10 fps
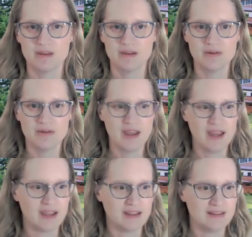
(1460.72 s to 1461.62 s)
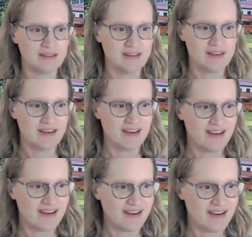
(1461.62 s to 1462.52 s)
Okay,
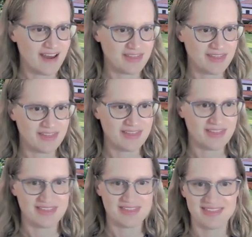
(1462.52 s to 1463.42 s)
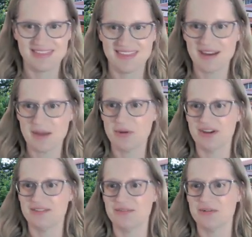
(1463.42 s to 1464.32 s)
I think I'm
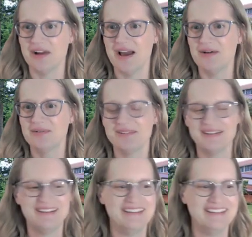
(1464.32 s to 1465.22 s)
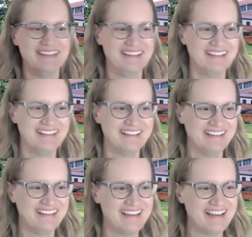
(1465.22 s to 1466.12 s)
good for now.
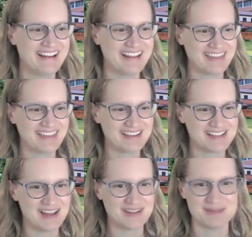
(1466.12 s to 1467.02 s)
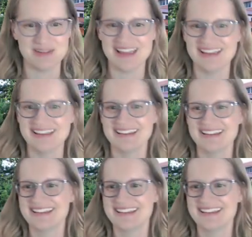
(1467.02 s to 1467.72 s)
I think it's on to Blake.